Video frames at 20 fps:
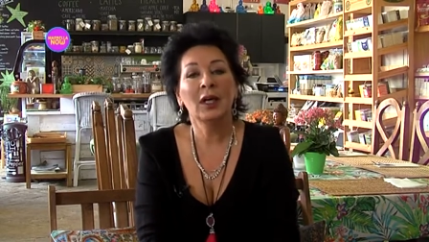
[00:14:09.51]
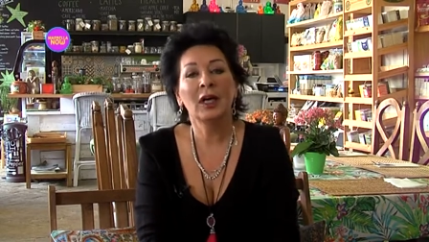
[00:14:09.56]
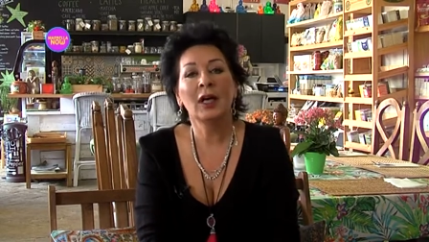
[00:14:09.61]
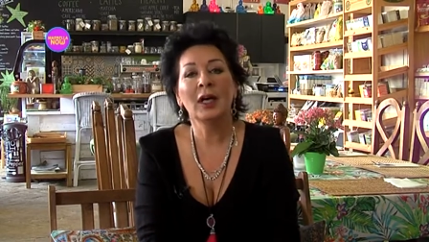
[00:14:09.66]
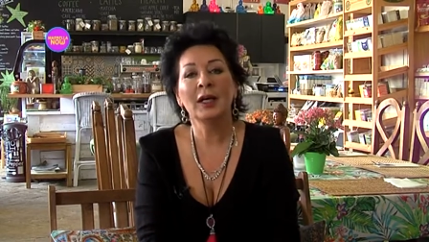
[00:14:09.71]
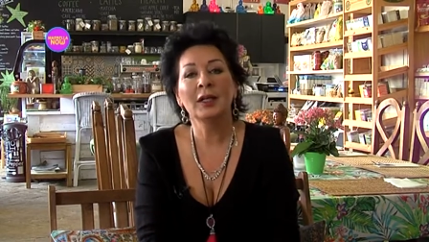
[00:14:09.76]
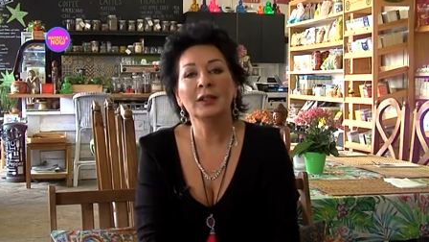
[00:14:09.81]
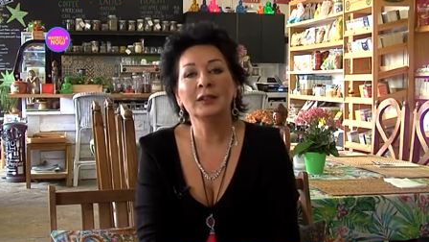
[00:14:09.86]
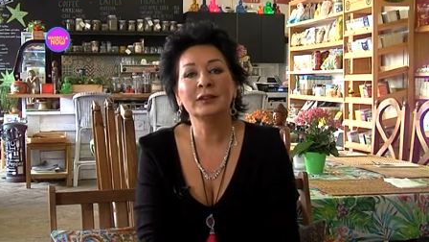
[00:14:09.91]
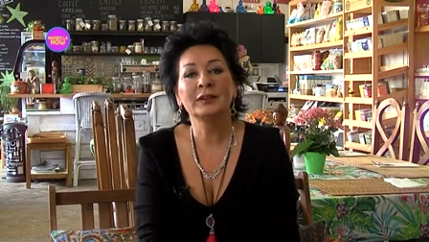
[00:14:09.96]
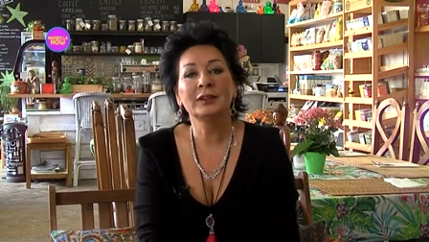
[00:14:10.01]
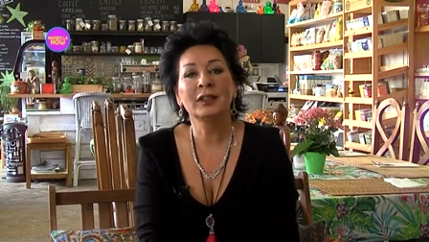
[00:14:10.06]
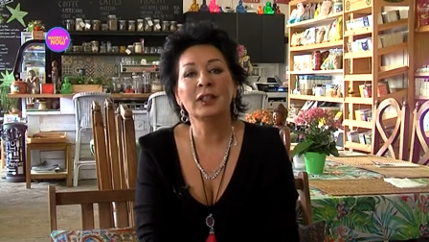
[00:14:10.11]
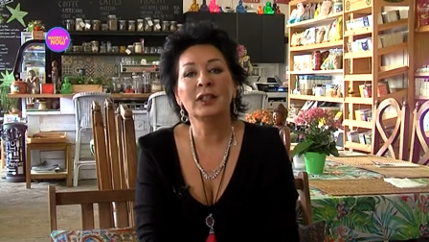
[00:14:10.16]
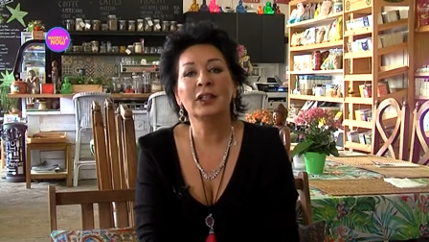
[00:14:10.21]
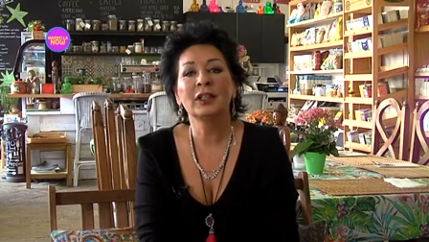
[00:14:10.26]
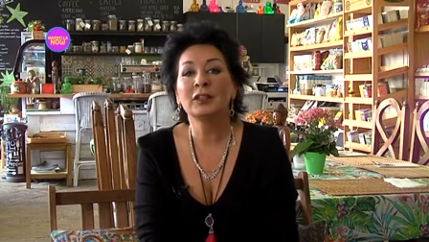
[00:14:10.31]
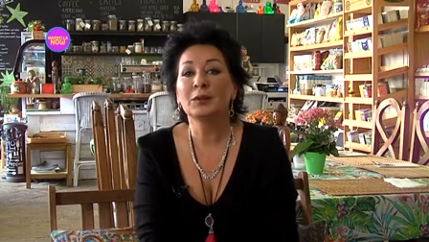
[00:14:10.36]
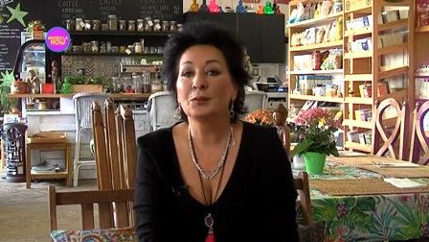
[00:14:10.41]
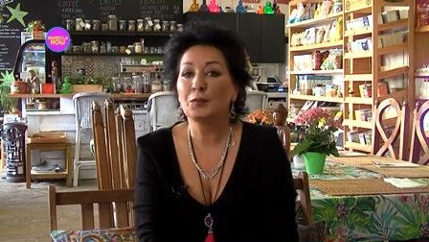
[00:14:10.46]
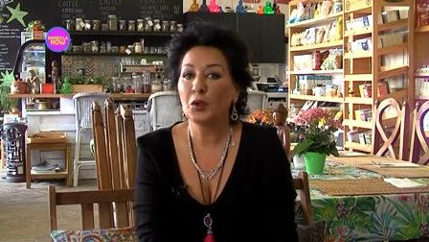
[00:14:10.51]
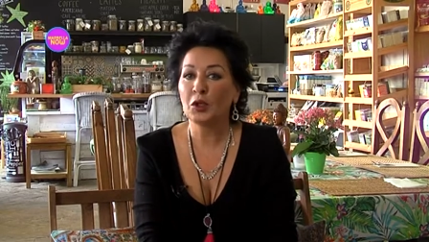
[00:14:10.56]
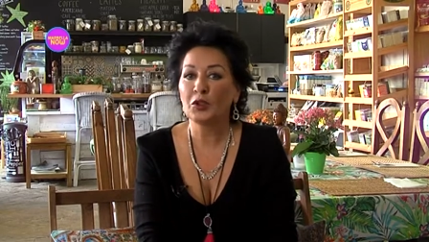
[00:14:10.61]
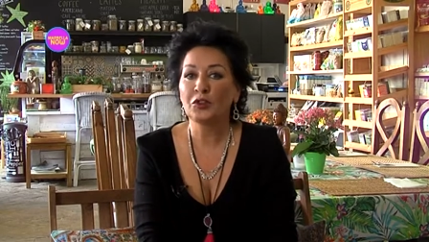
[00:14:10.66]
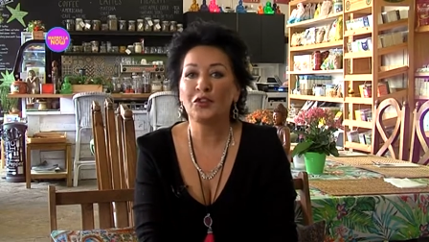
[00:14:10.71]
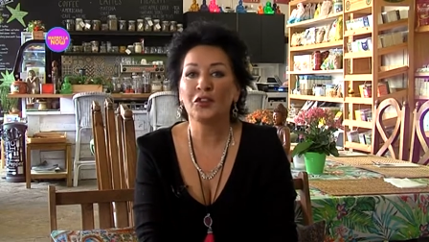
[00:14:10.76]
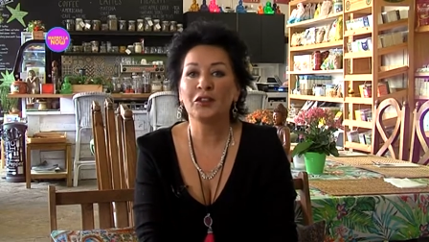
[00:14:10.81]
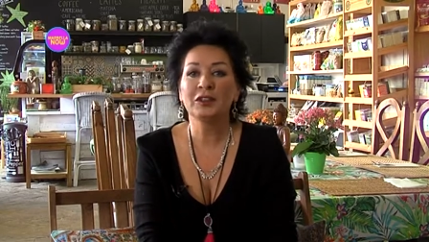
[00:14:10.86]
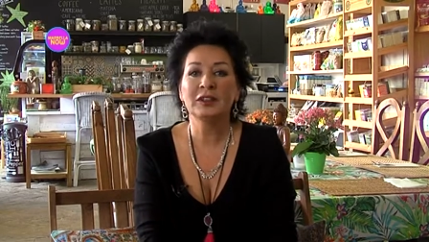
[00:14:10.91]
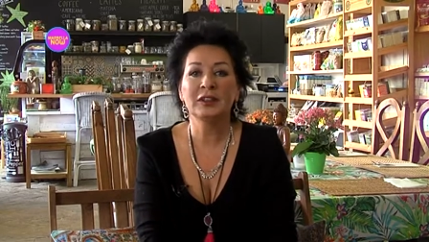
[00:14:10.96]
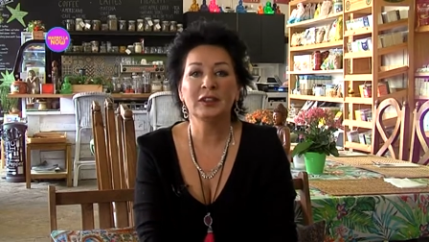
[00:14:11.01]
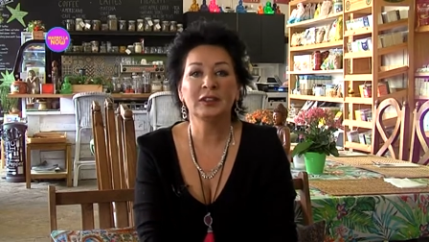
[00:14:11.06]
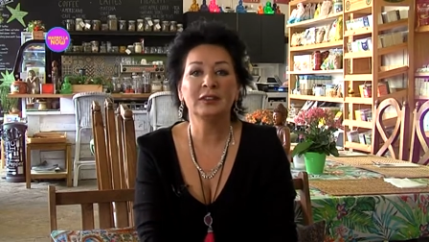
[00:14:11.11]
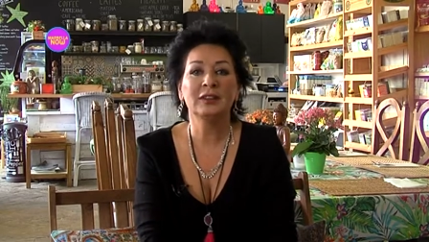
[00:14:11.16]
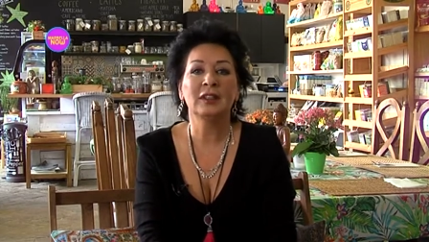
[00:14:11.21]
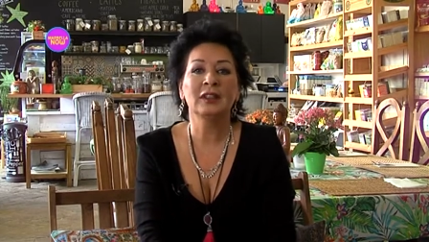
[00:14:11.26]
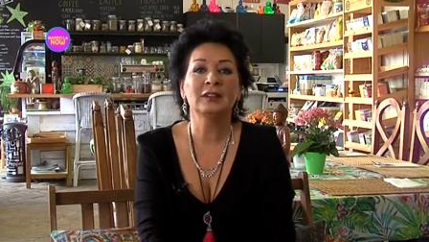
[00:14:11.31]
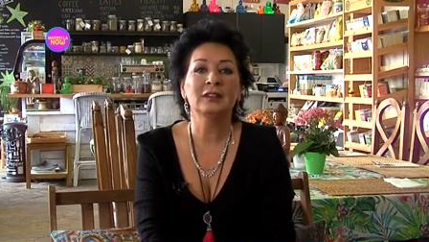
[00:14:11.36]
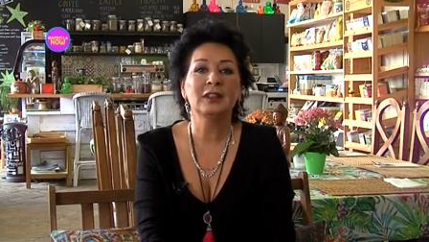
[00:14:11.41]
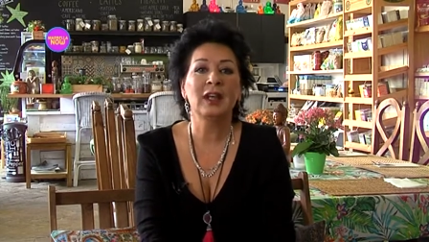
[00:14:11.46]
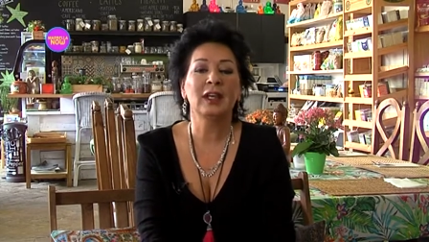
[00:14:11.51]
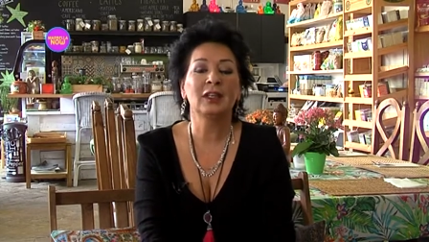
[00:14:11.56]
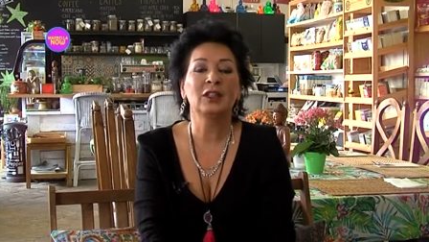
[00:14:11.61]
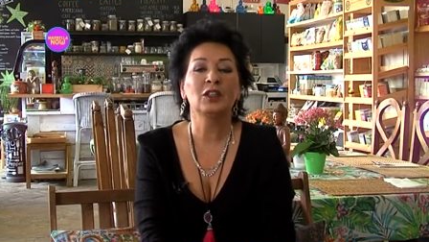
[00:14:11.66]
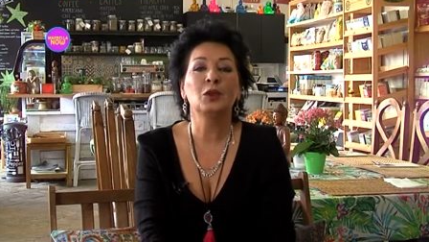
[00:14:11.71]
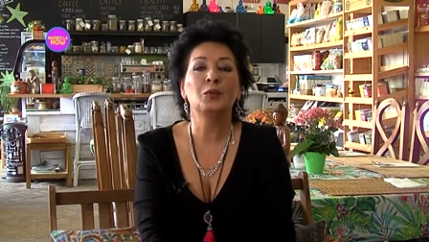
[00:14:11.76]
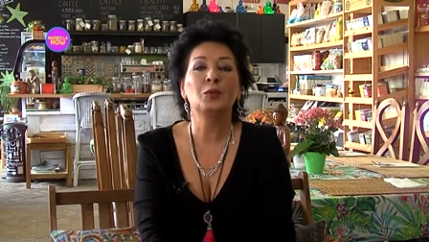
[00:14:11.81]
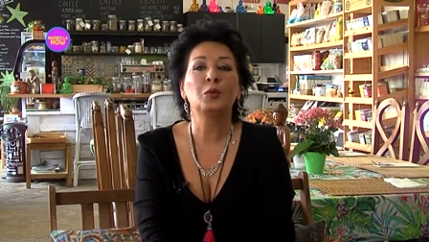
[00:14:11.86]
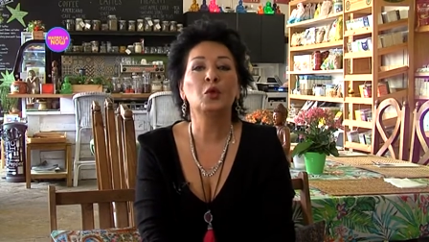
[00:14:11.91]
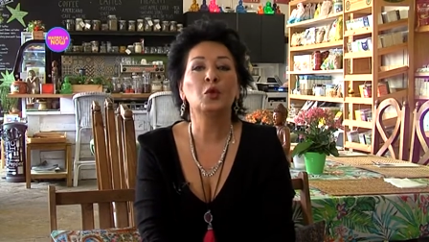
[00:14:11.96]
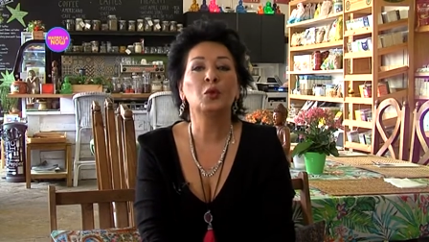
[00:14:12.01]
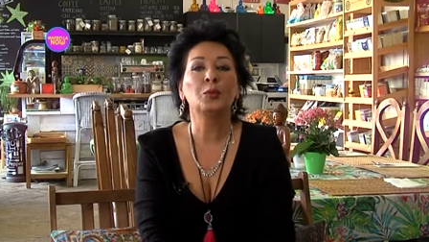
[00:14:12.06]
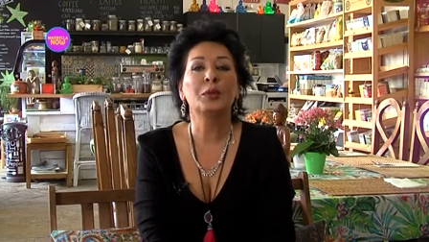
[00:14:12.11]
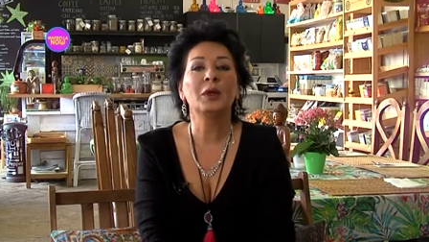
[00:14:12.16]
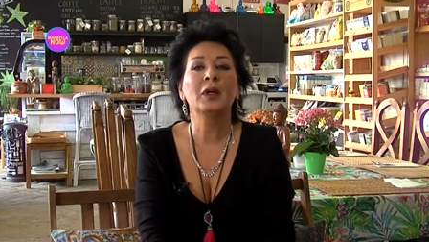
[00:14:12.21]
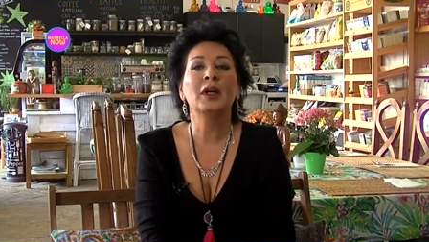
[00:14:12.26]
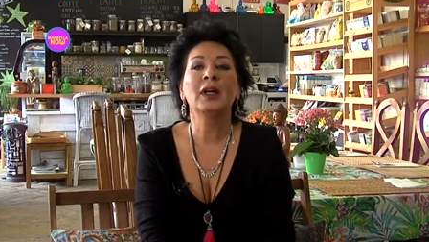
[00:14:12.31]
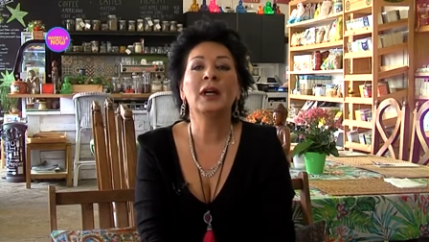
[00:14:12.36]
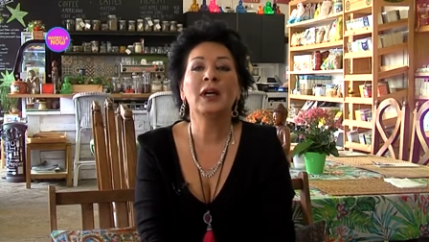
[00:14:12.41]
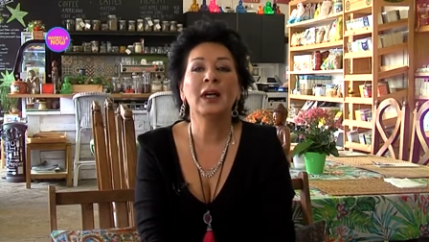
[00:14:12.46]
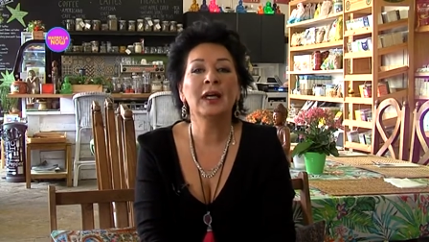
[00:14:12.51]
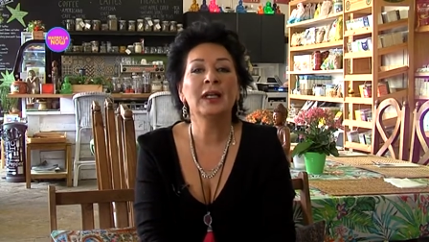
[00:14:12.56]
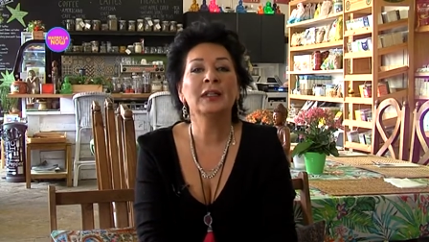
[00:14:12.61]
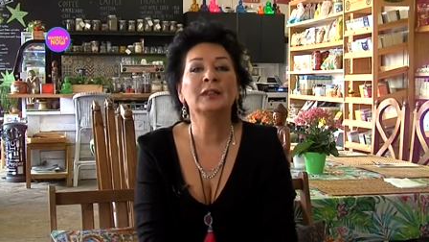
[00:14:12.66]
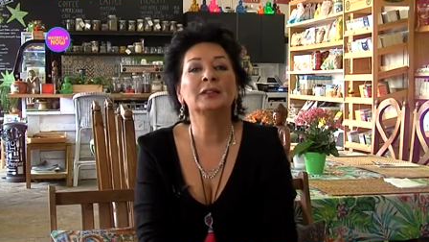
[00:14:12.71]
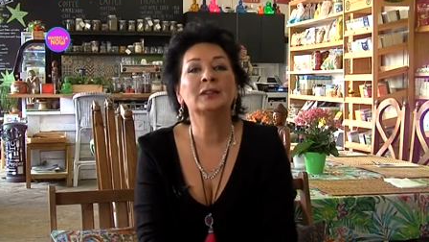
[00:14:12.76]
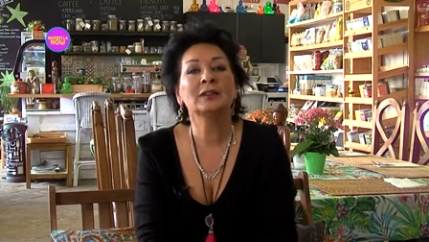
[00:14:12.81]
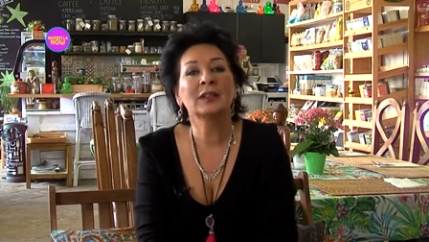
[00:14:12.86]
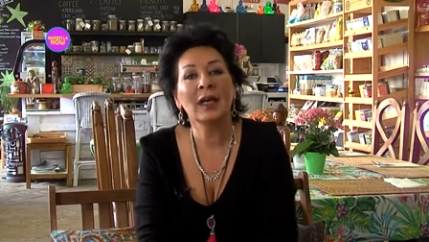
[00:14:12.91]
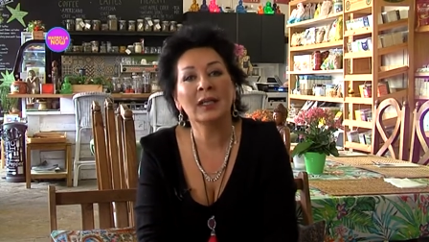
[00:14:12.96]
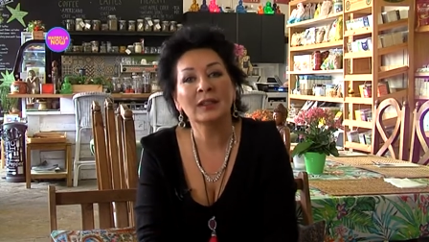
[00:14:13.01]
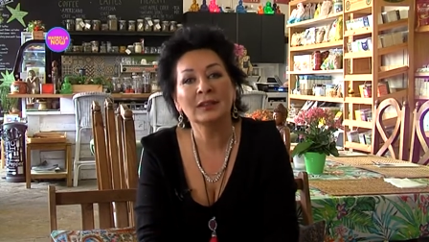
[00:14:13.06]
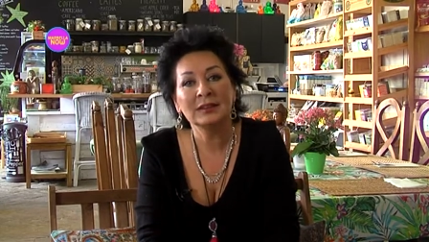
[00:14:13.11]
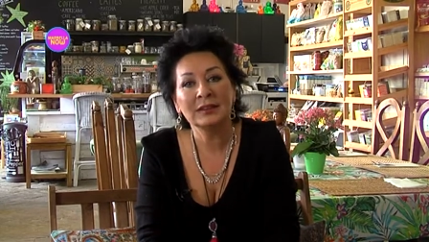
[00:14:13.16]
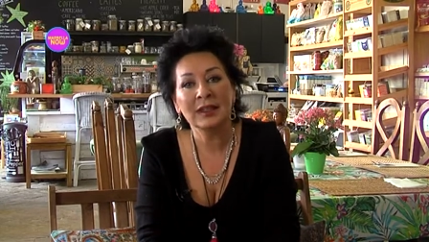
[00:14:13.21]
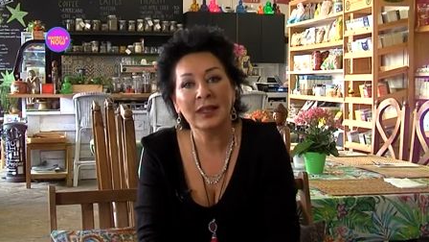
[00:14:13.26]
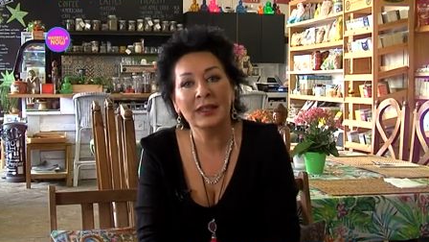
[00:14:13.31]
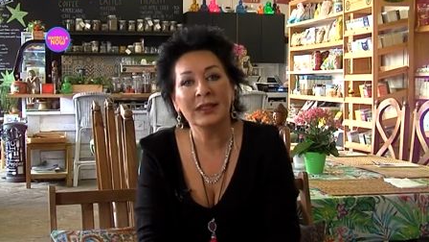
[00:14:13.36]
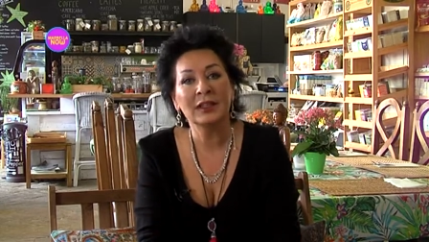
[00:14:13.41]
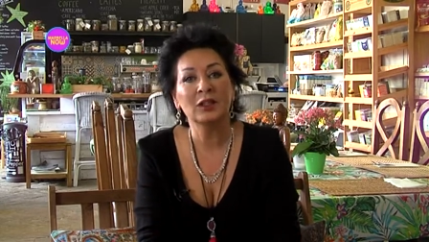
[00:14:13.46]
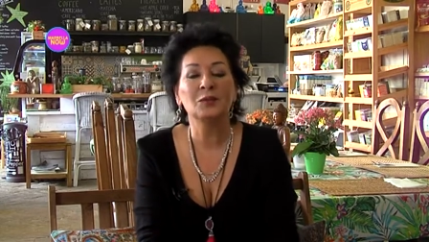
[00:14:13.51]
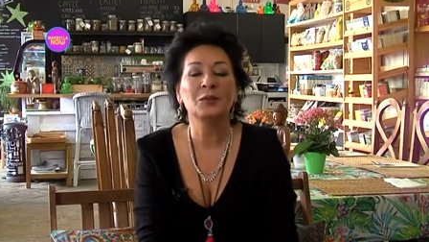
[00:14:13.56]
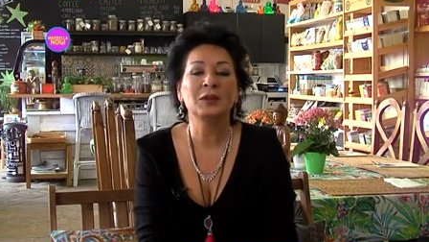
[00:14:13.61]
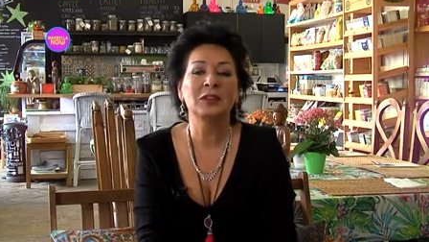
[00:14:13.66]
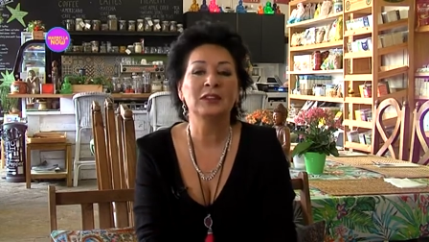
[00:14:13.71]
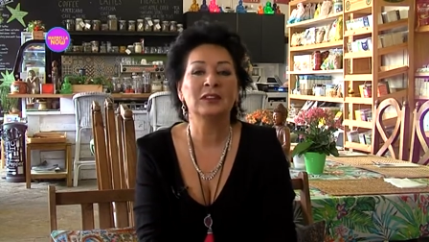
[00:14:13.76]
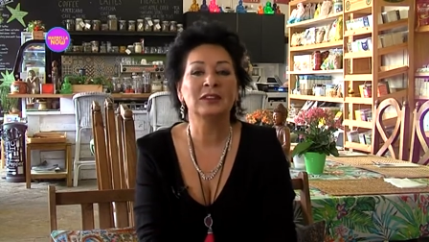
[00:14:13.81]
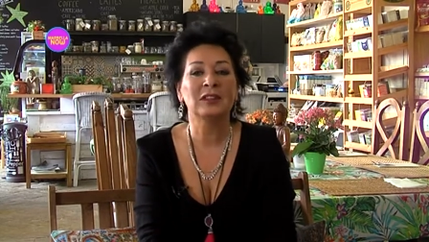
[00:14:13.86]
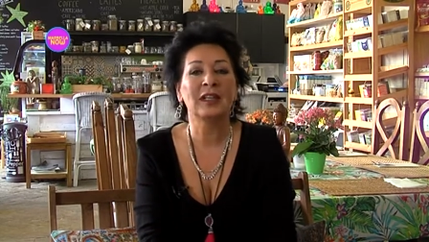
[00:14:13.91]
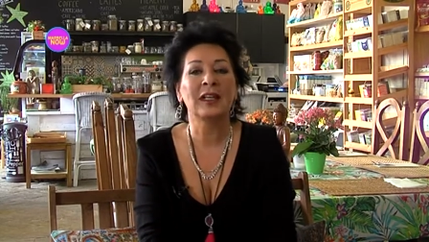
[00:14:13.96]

And uh, the boyfriend isn't exactly a pauper and can take Mrs.